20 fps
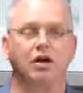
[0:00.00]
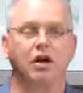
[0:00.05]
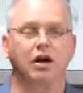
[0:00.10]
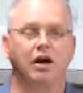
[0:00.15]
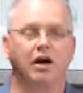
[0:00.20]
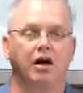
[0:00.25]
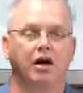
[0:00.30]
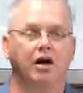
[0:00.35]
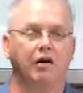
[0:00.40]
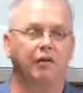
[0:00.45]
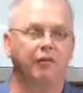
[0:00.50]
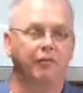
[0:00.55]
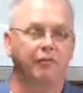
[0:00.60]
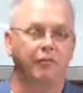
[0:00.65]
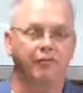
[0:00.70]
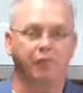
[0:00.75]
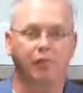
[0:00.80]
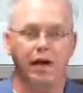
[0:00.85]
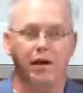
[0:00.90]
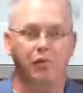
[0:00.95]
Uh,
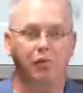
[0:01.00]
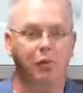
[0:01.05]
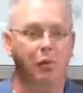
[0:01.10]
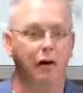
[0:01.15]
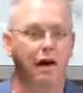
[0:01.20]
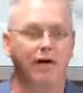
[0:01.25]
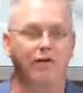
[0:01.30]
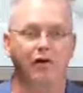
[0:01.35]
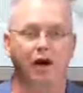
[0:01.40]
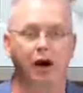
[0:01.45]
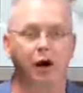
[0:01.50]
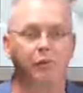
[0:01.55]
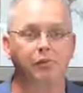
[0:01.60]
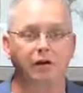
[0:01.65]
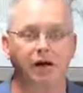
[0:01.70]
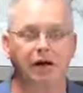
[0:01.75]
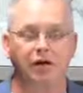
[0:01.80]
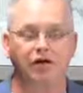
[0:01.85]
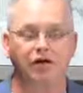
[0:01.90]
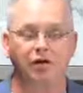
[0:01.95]
maybe we have
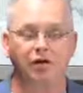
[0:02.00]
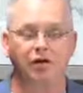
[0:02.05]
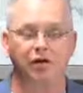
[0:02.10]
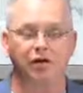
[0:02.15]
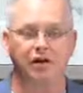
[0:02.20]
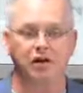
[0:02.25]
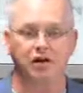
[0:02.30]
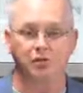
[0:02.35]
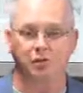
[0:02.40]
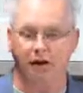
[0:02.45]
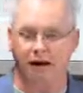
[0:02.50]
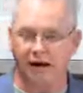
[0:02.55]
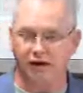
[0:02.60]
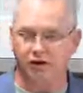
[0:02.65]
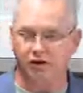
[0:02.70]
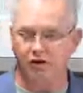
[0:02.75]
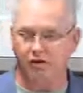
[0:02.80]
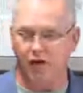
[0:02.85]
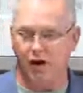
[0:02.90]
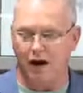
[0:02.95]
updates on these, but as
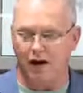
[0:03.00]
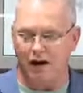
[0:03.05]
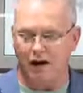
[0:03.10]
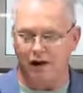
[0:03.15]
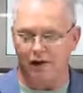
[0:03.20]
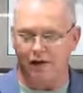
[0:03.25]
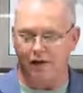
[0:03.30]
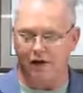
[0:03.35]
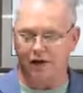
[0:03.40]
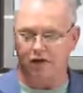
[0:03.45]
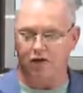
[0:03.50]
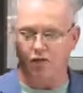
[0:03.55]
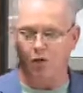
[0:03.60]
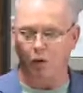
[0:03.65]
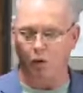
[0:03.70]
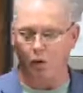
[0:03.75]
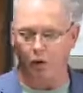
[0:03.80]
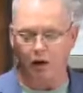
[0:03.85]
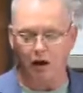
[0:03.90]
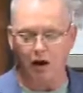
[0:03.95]
of right now, that's
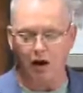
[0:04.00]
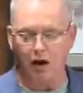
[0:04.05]
what we